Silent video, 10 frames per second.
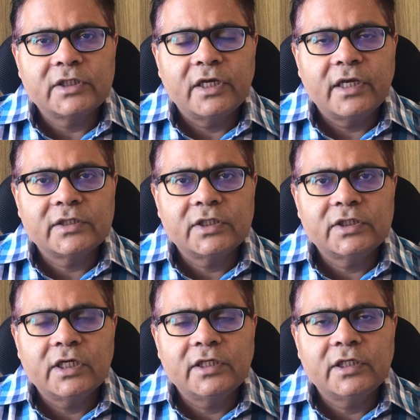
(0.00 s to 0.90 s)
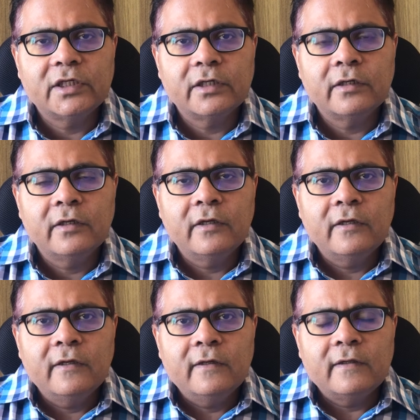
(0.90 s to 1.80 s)
And essentially here,
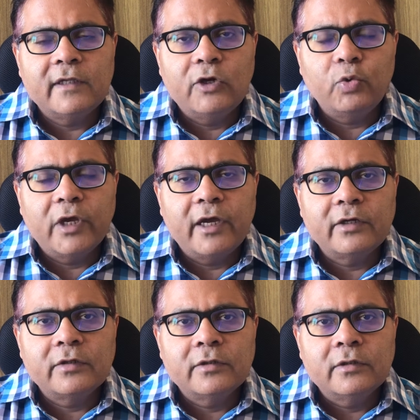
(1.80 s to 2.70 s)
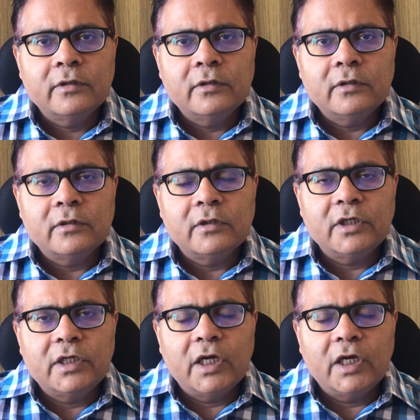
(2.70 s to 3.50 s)
they look at the